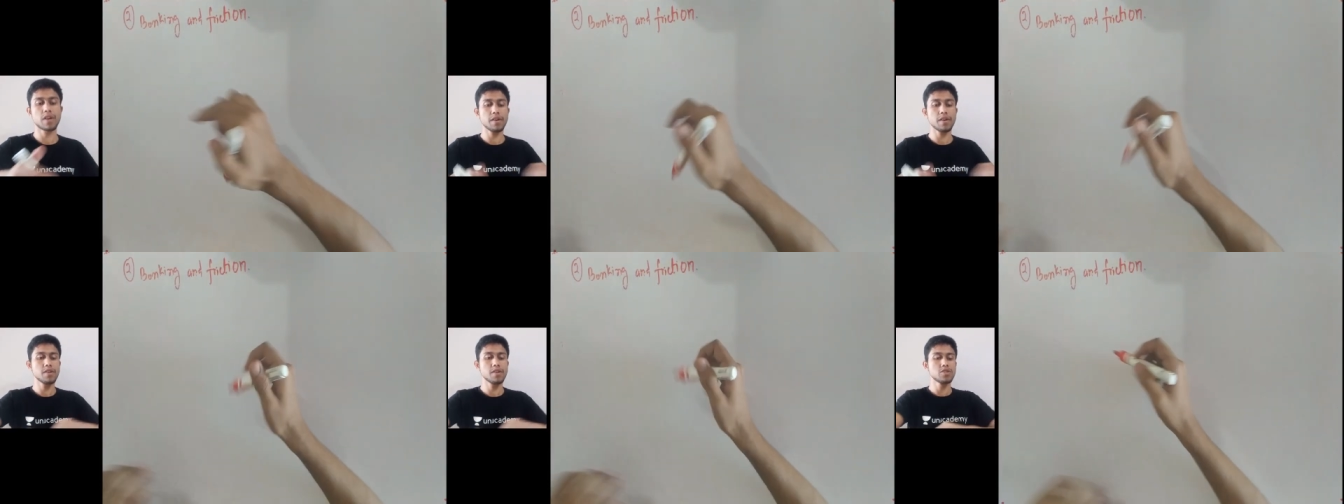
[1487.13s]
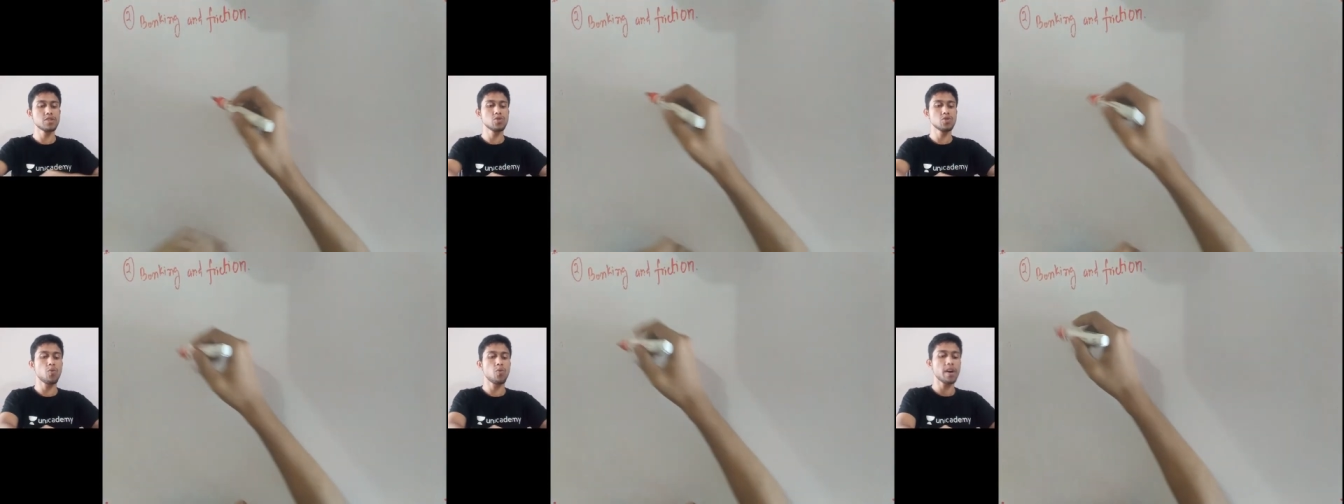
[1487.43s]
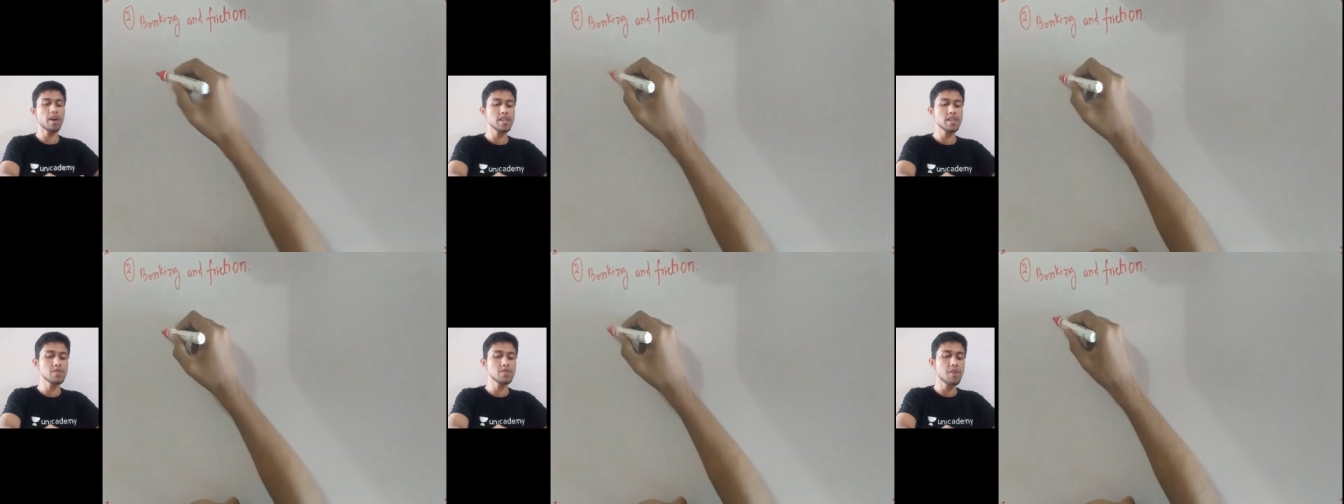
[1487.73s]
Okay,
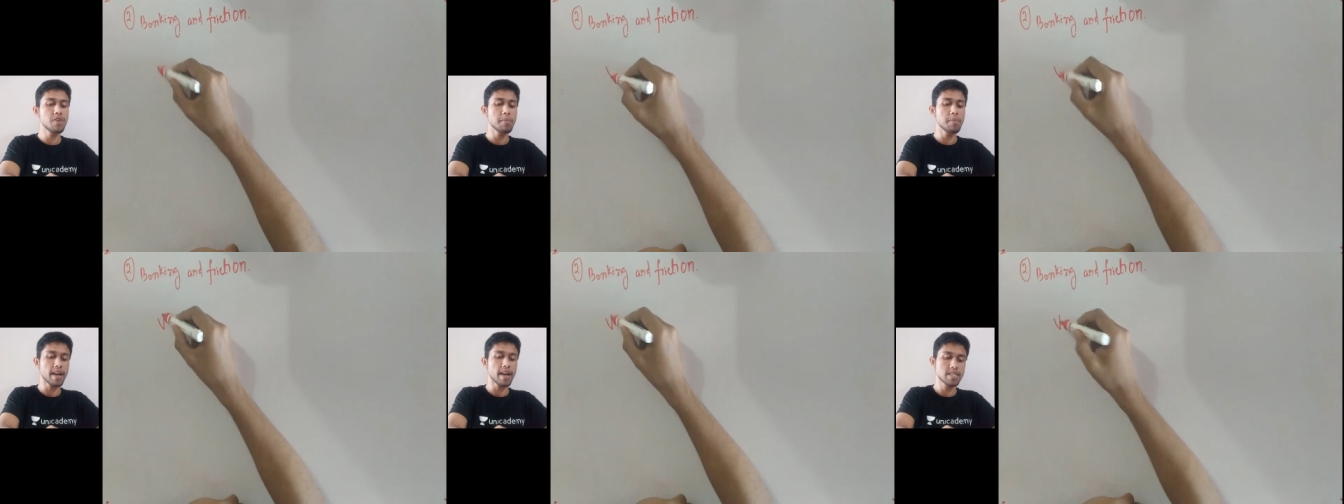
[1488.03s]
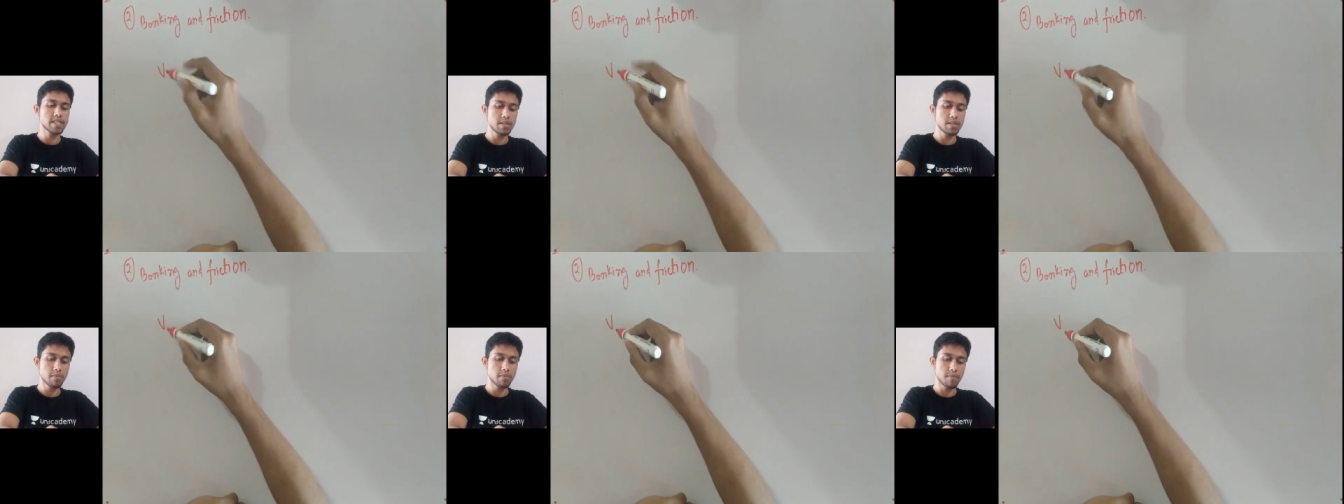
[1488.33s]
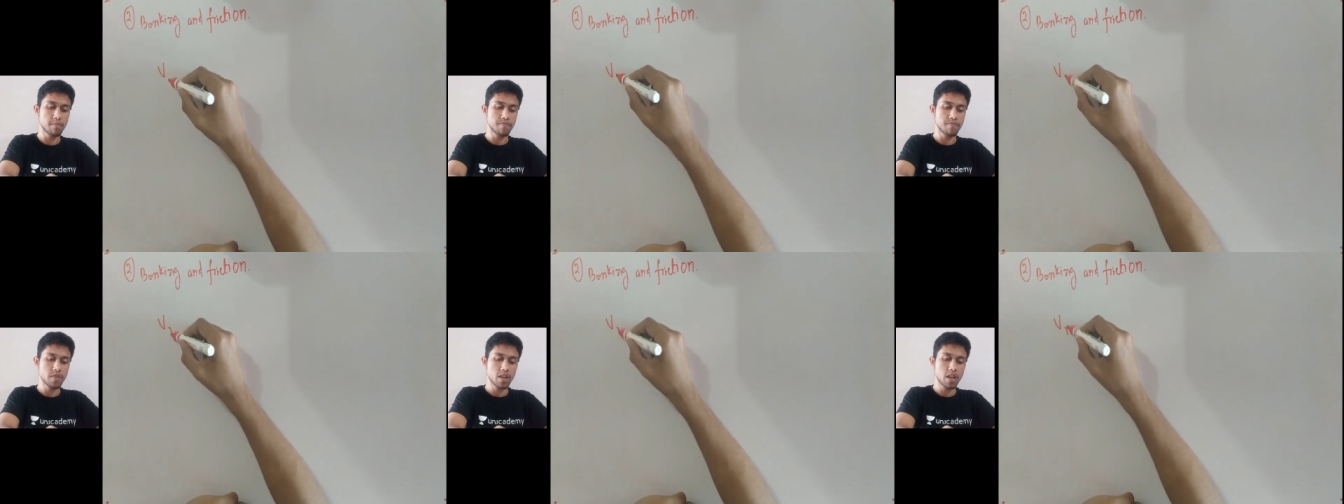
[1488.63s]
so what is v
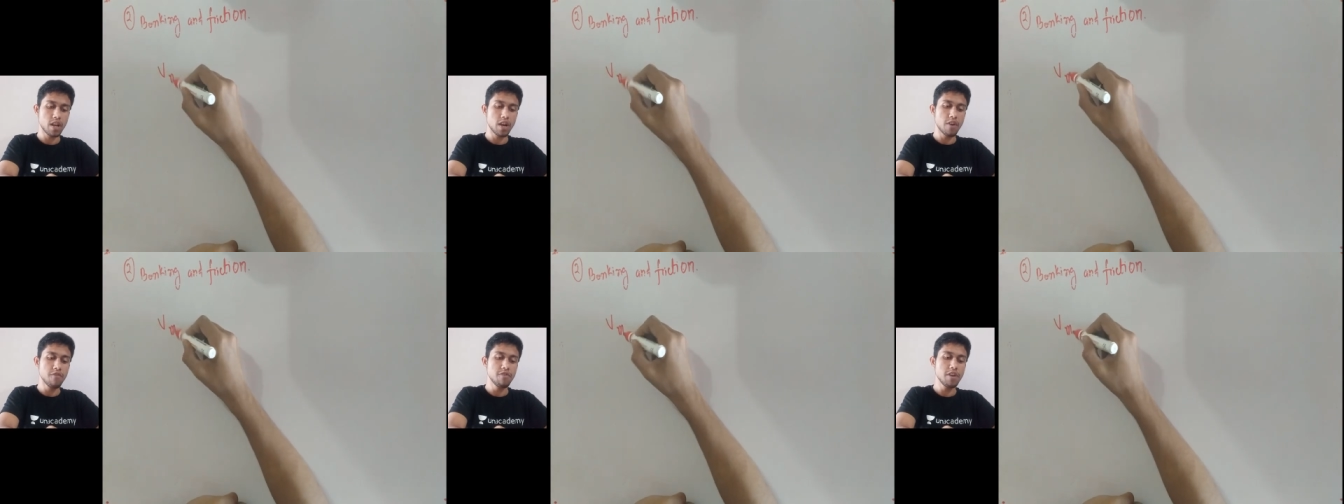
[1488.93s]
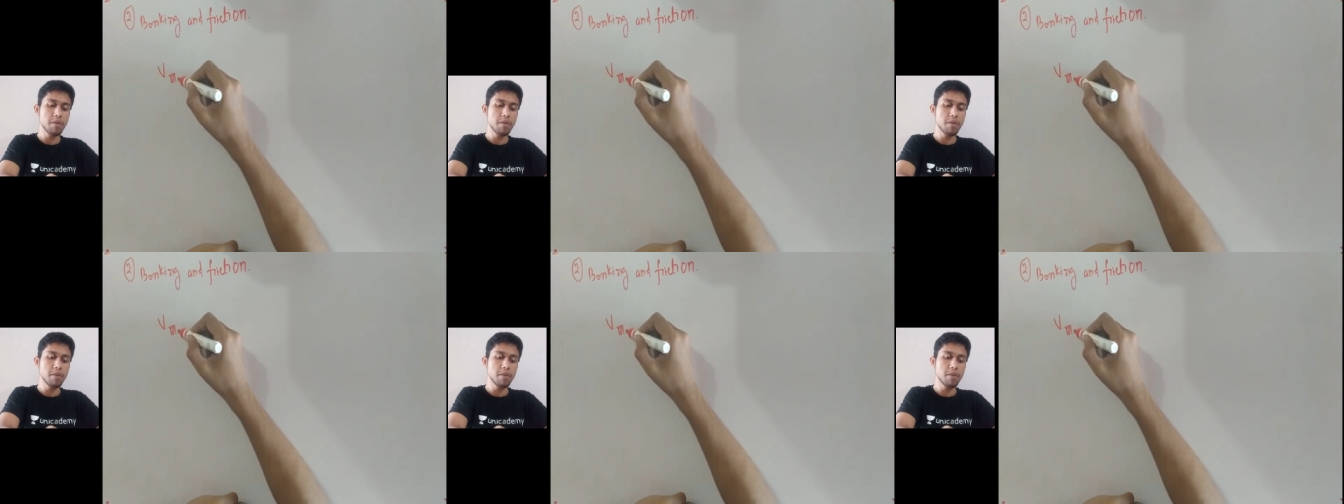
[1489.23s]
maximum?